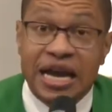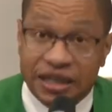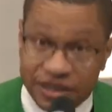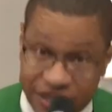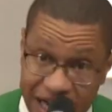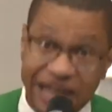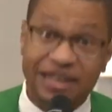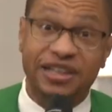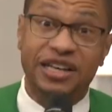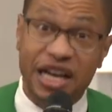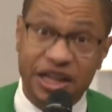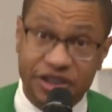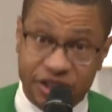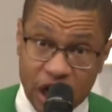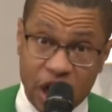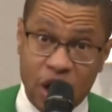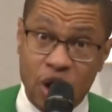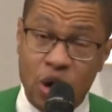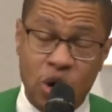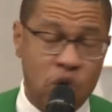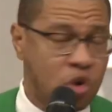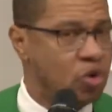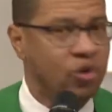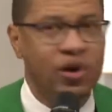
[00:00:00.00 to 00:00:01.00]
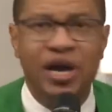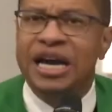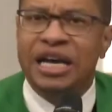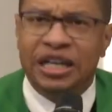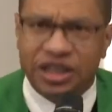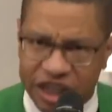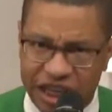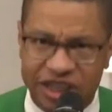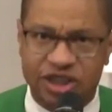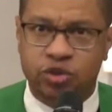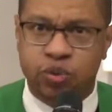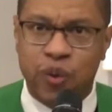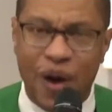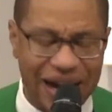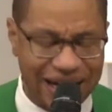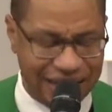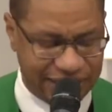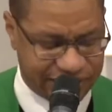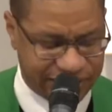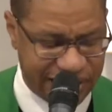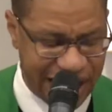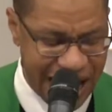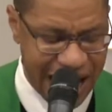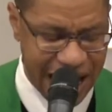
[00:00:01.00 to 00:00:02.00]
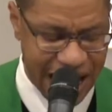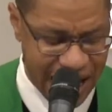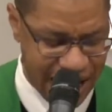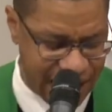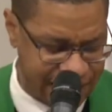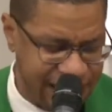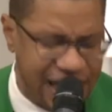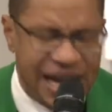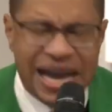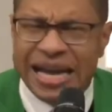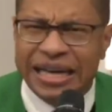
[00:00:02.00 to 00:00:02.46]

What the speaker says: Didn't he do just what he said?